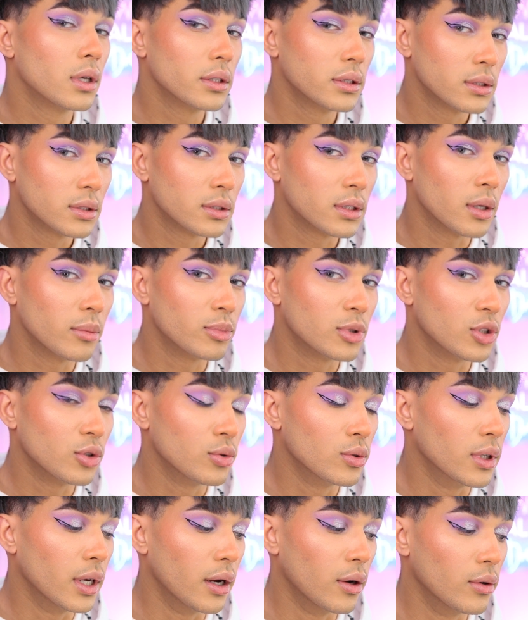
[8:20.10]
Step 2
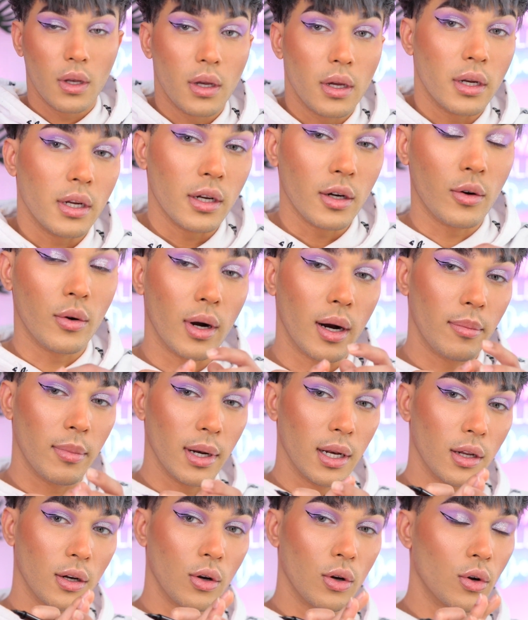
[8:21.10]
down. I need to grab my
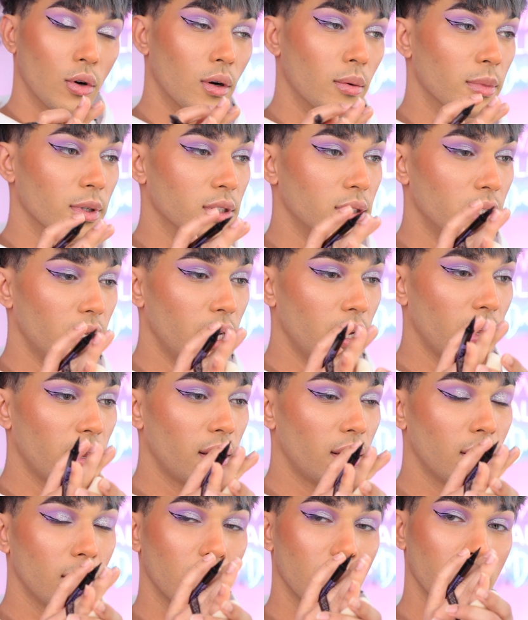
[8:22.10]
little Laura Mercier
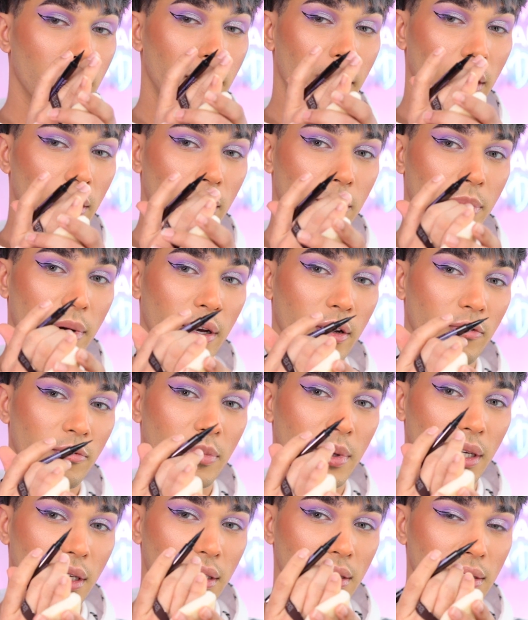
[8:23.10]
powder puff
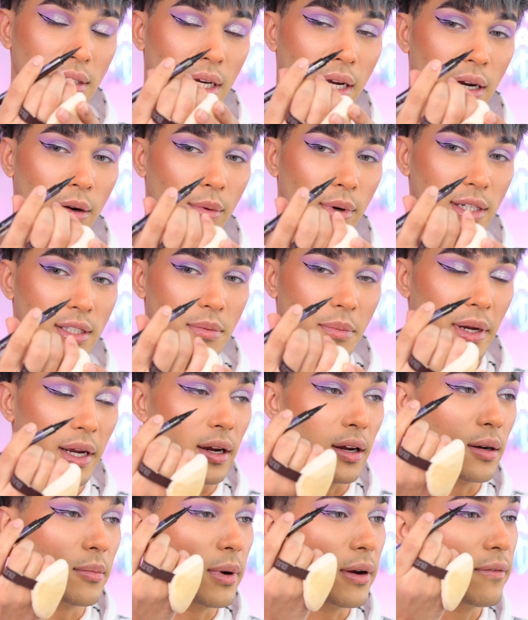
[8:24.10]
because I rest my
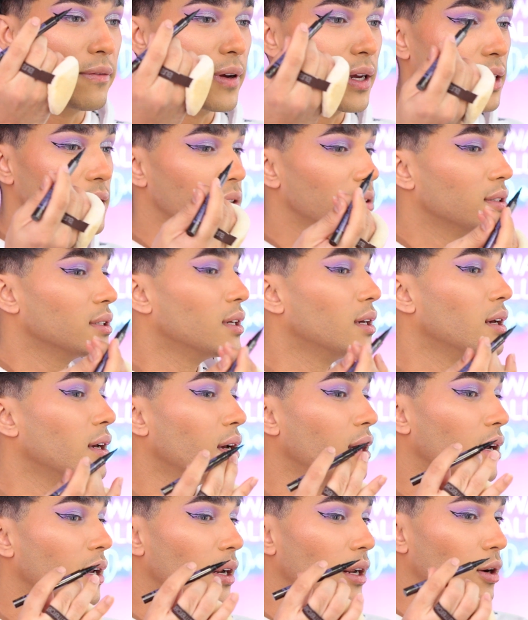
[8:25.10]
hand on my face
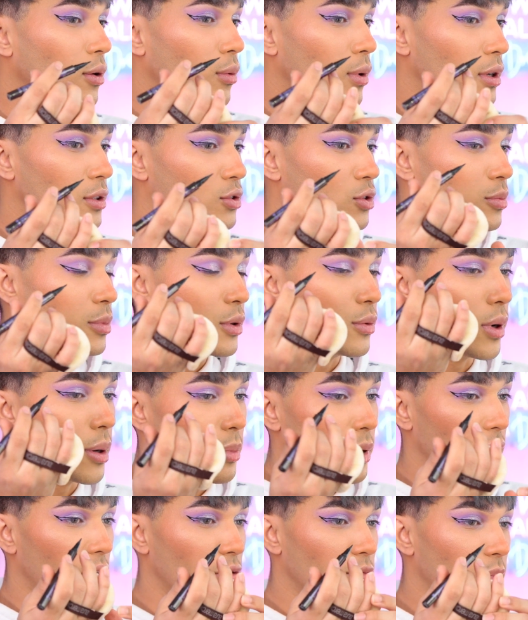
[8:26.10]
and I don't want to be
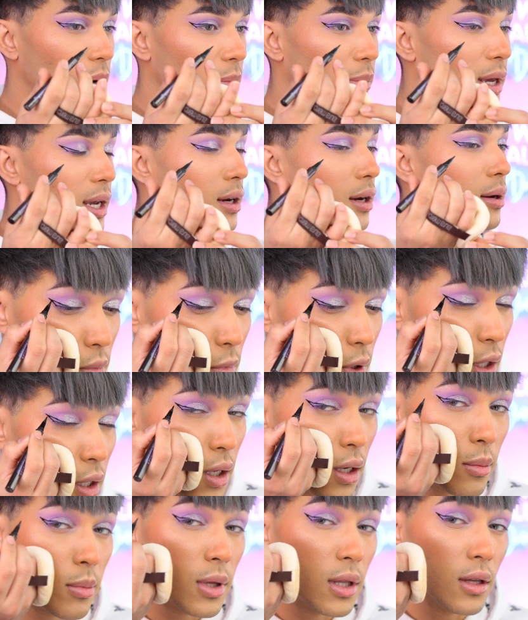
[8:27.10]
rubbing off my makeup. I
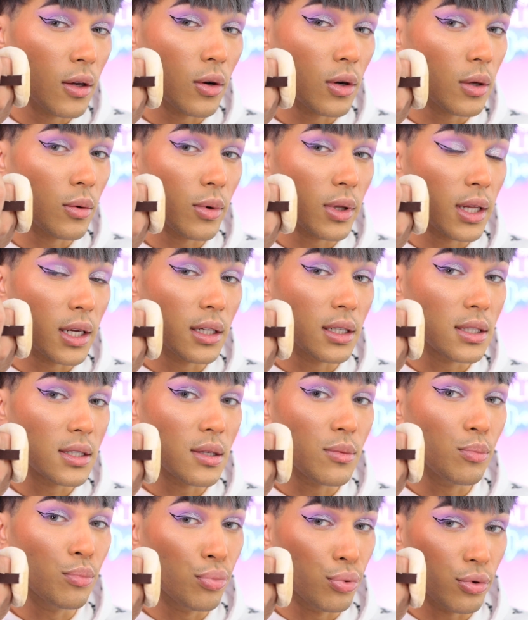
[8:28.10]
can't be the only one that
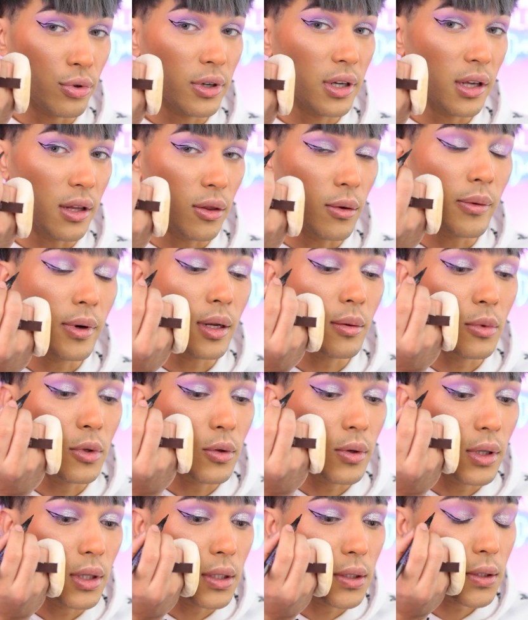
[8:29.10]
doesn't breathe when I'm
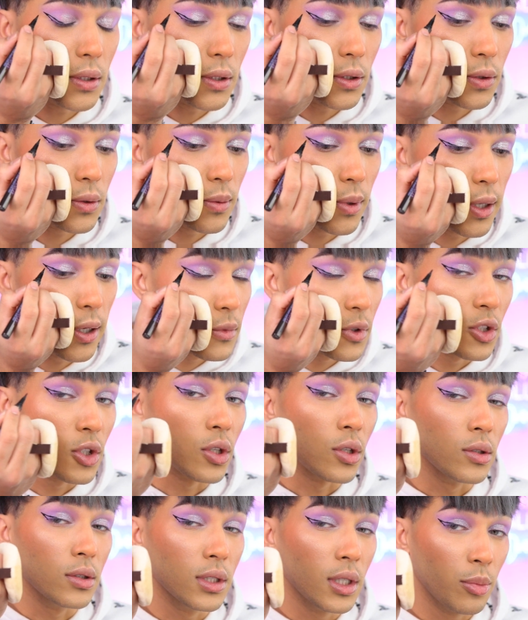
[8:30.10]
doing this, I swear.
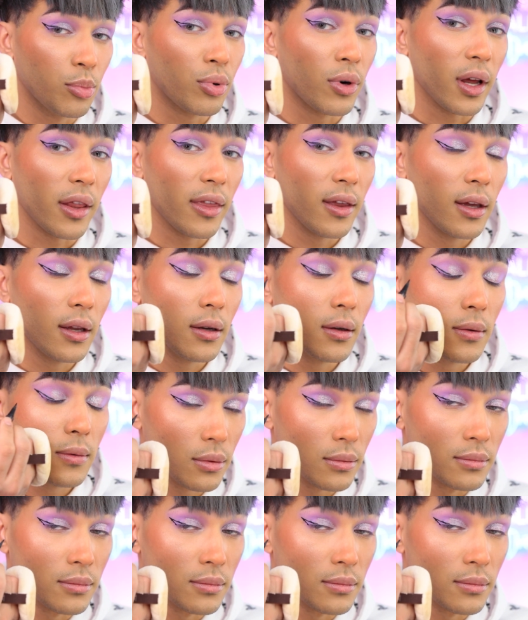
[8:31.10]
So deep breath in.